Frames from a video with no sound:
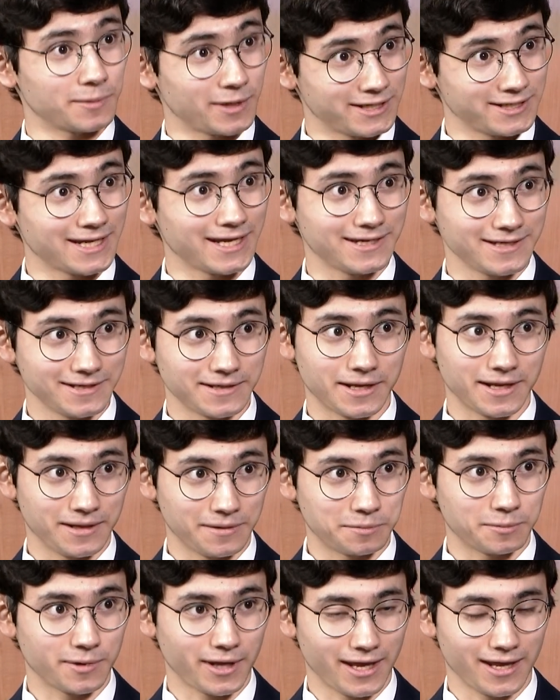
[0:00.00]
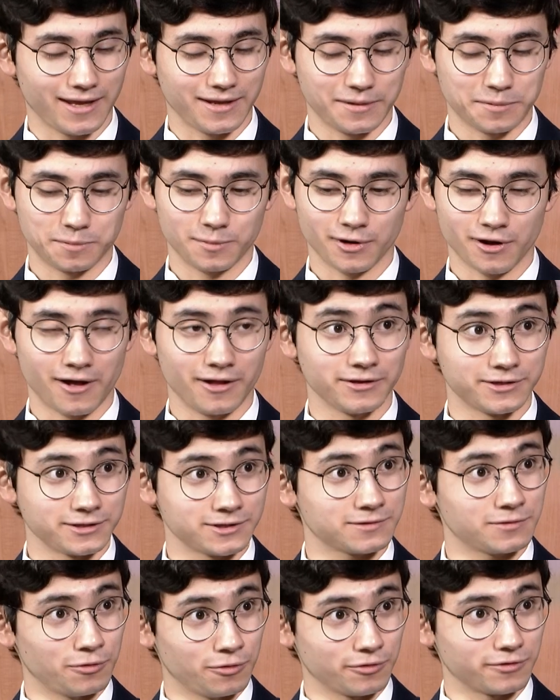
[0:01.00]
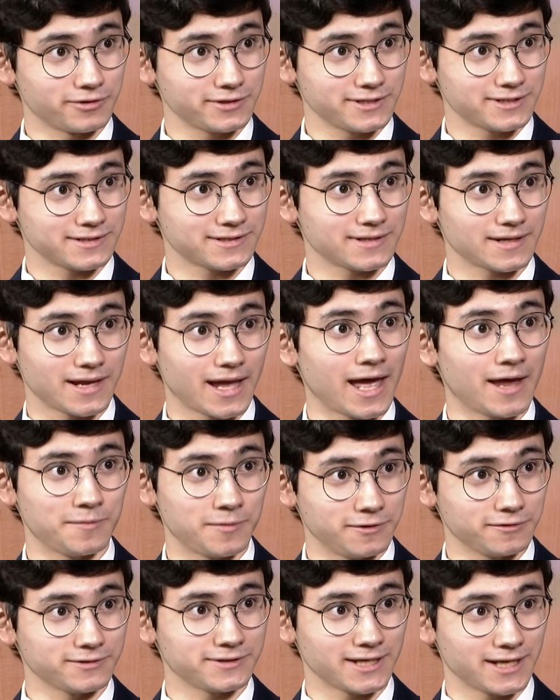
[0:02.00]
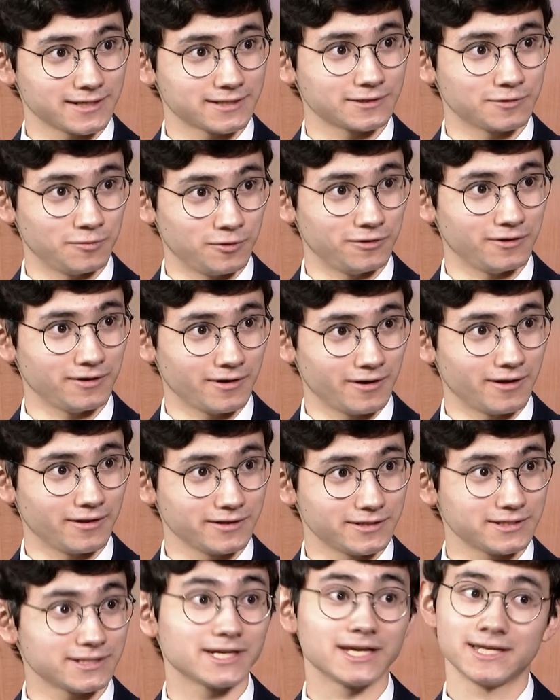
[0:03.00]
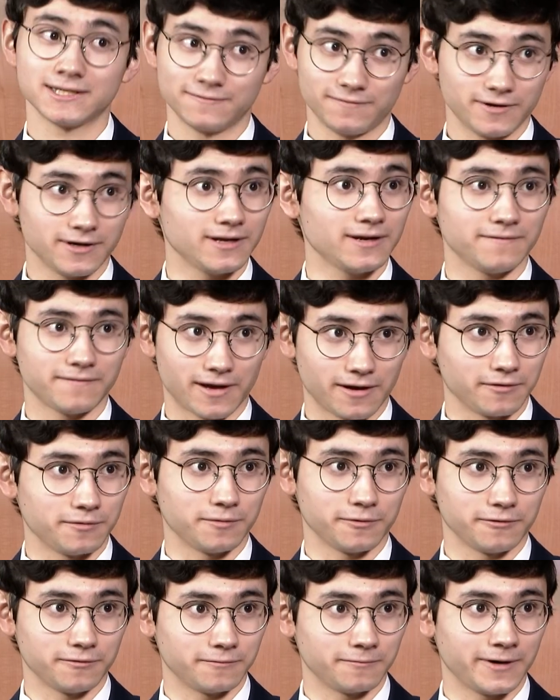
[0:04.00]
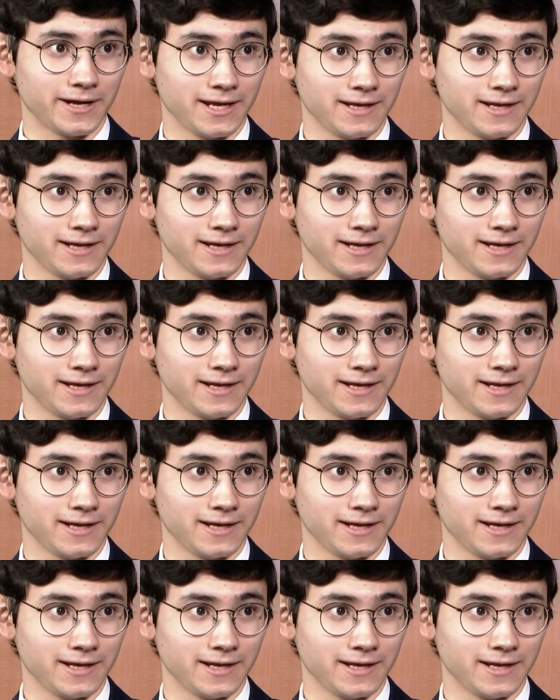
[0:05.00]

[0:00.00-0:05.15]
attended a college course at Middlesex Community College is very valuable, right?